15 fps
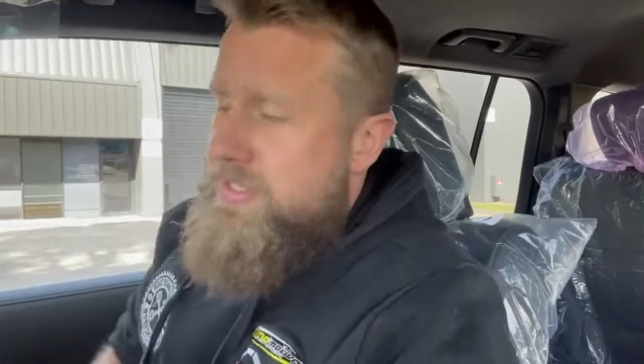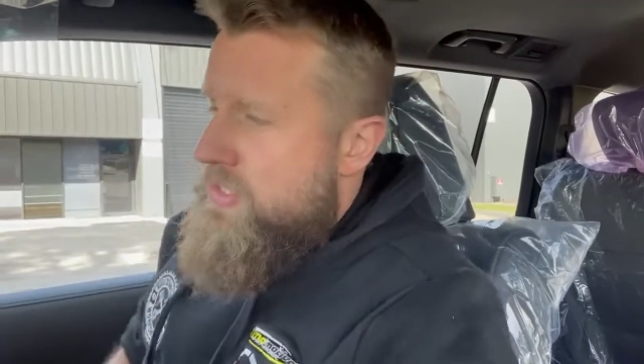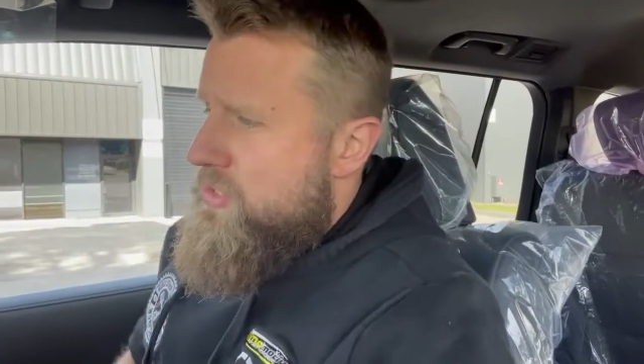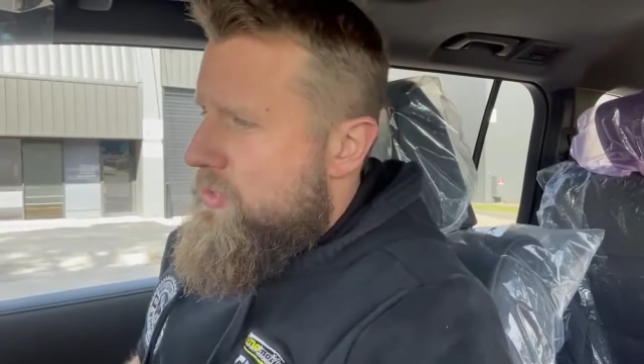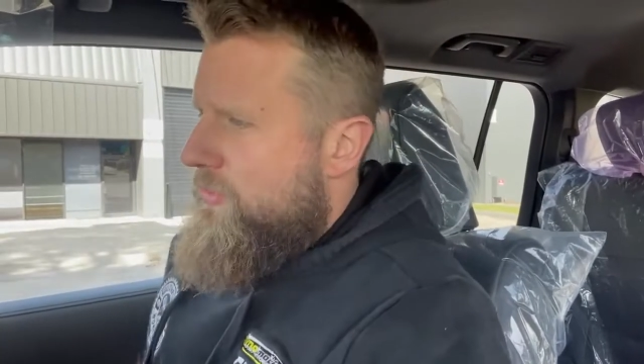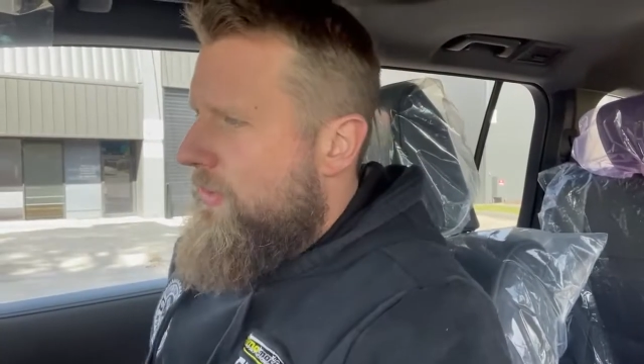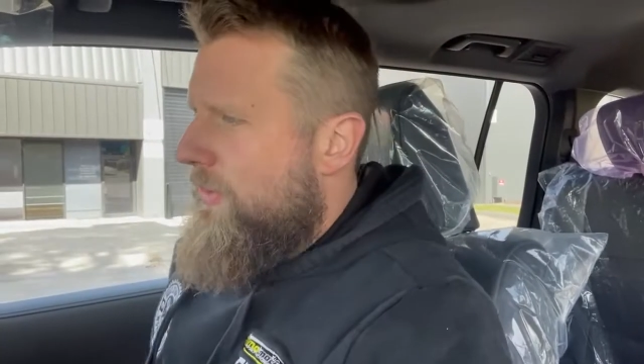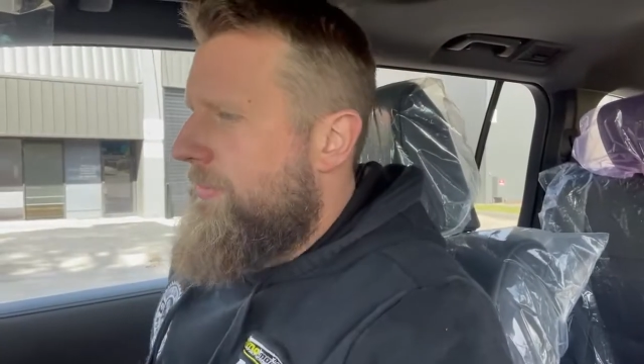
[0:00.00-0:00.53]

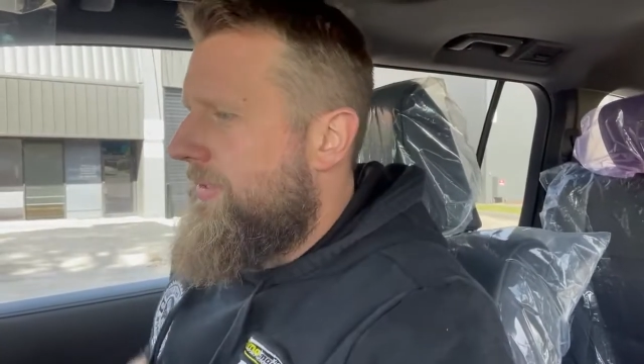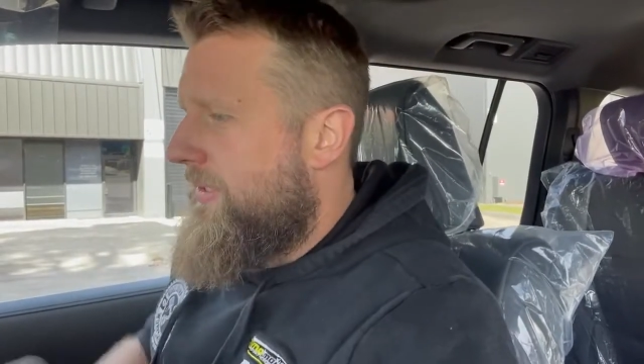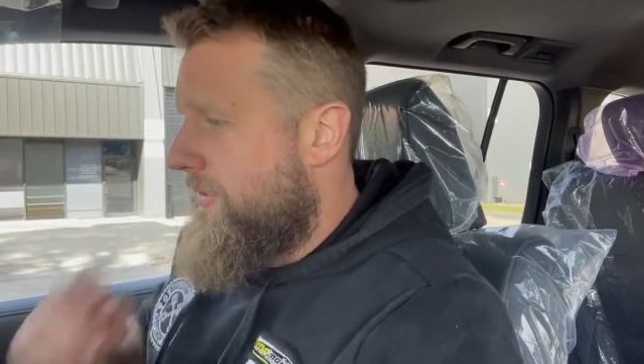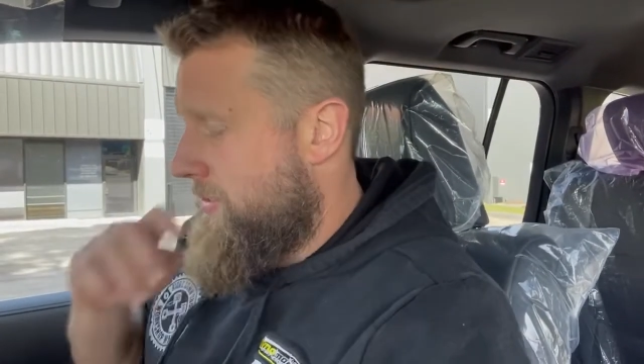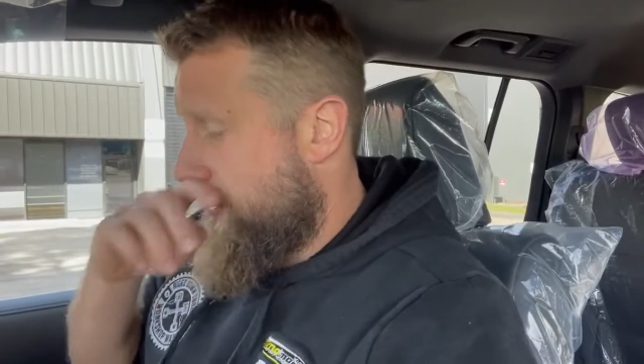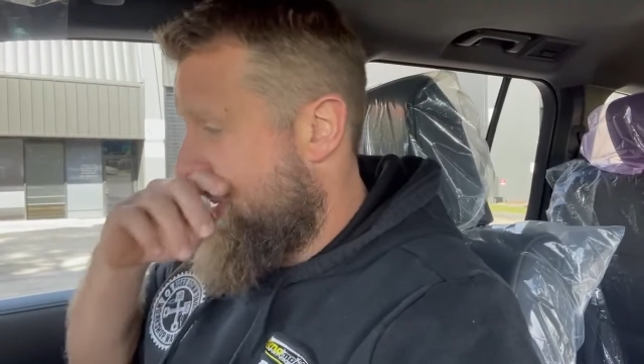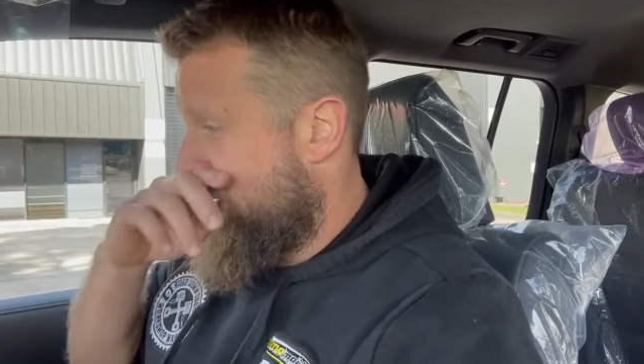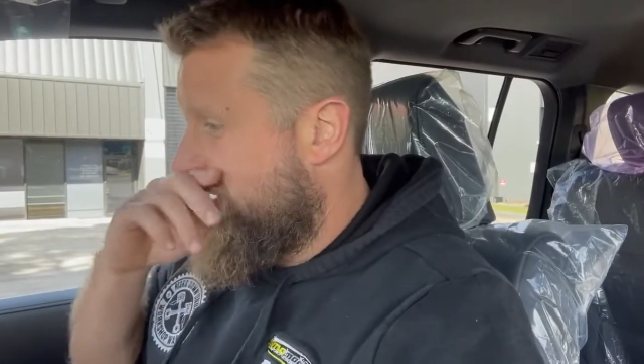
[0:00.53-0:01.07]
So what I'm going
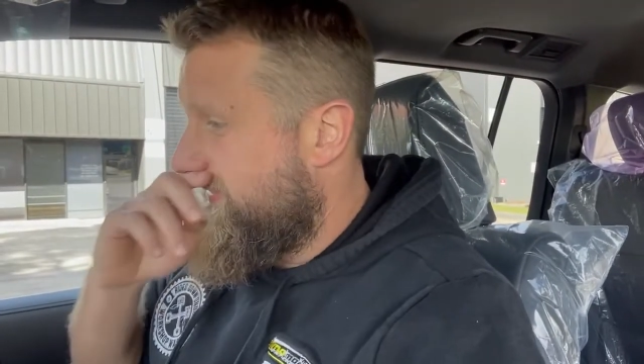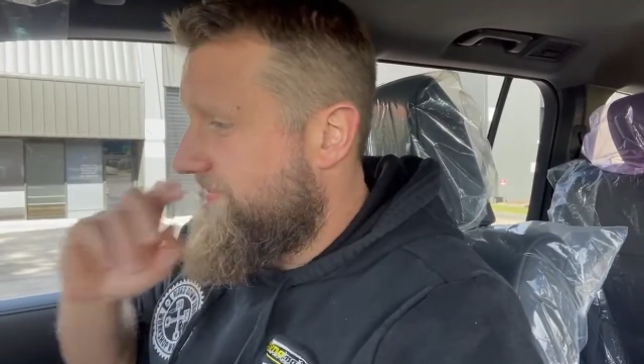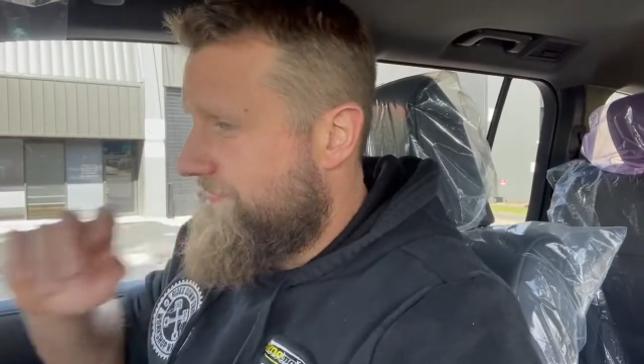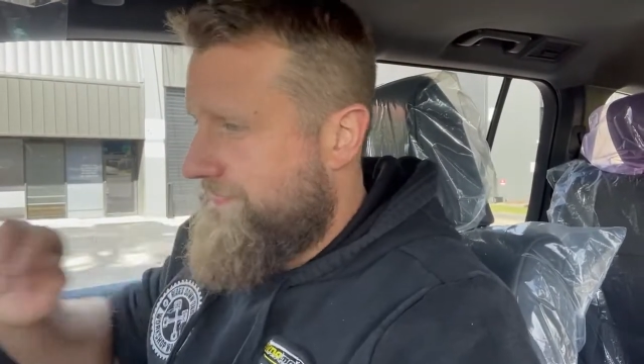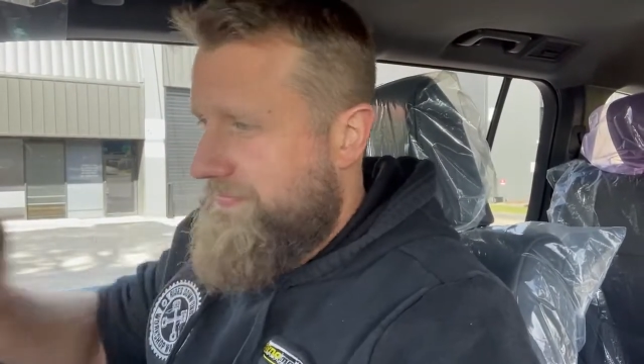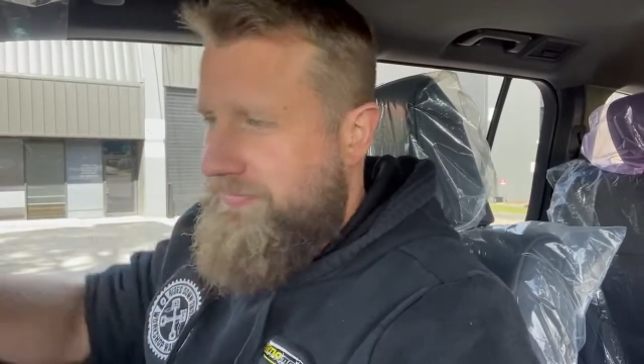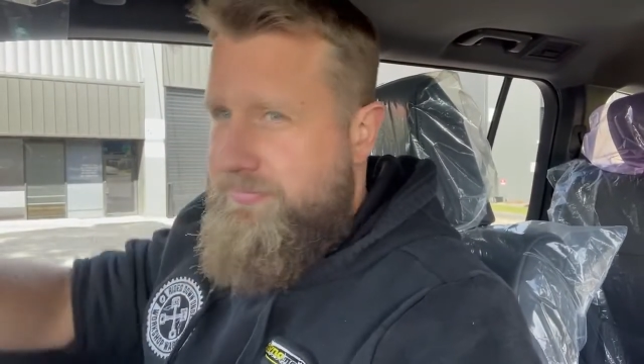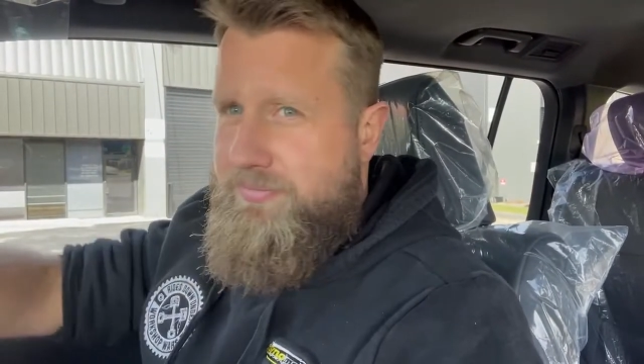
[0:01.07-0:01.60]
to do,
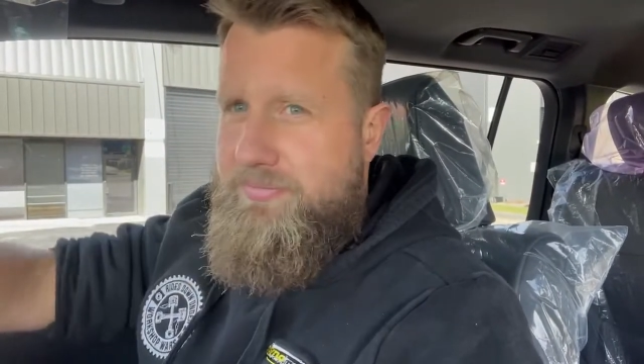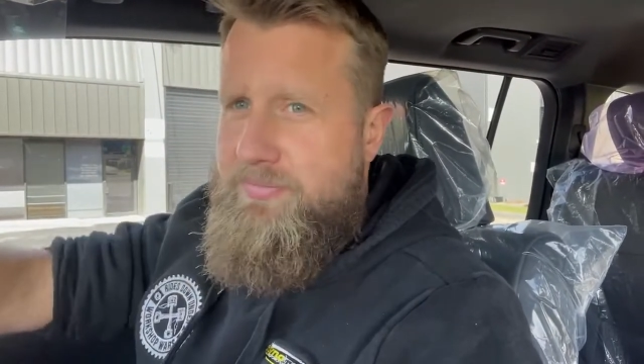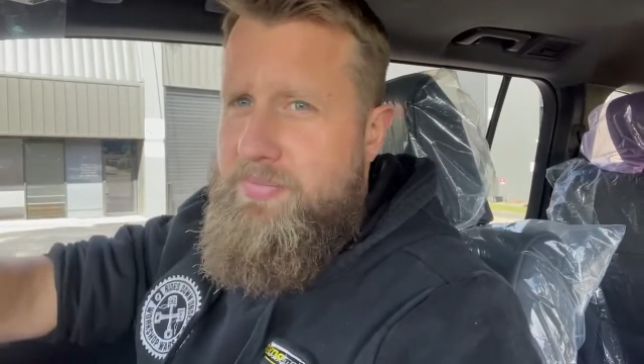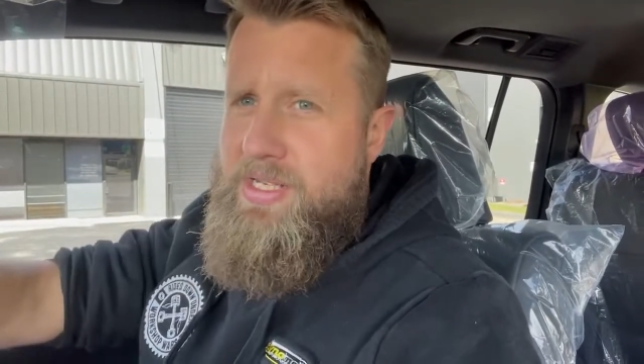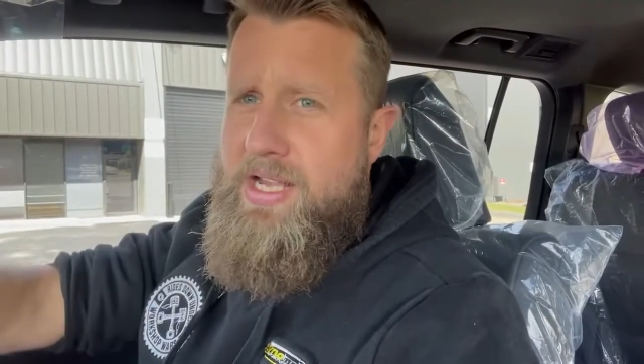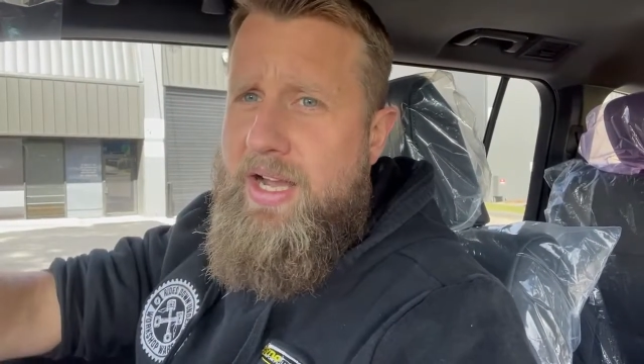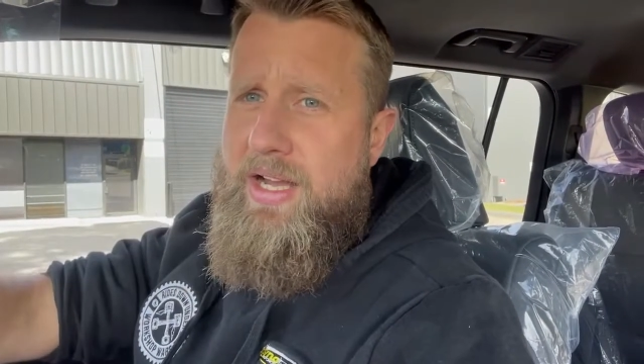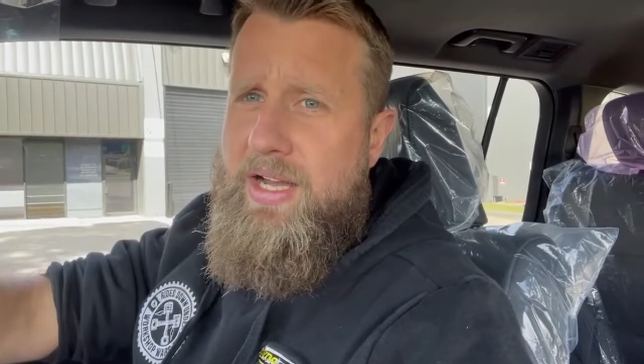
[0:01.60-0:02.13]

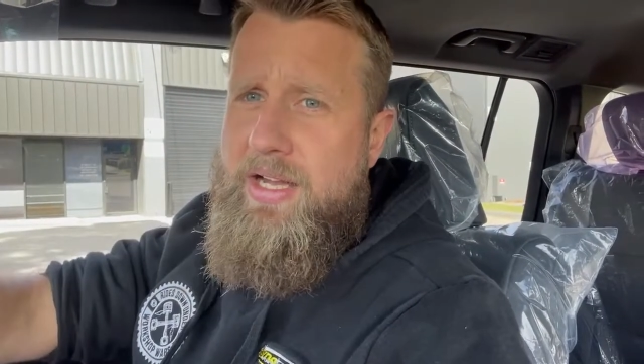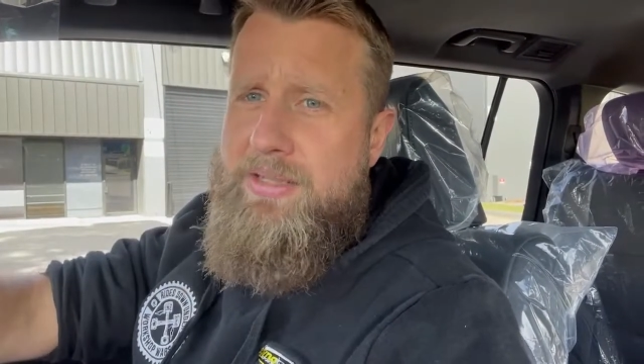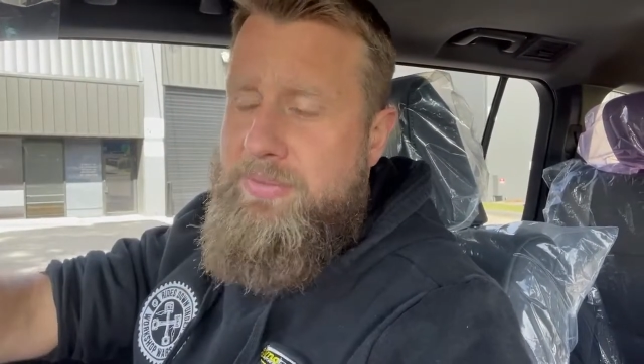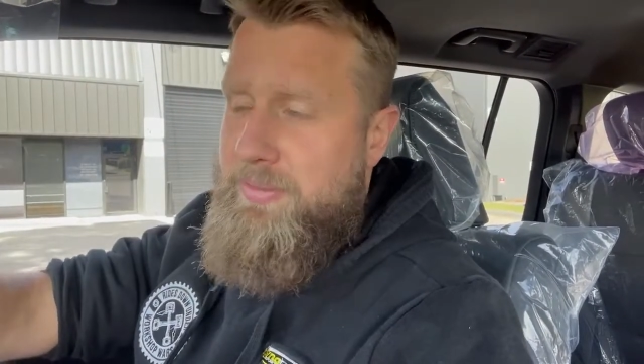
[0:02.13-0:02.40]
um,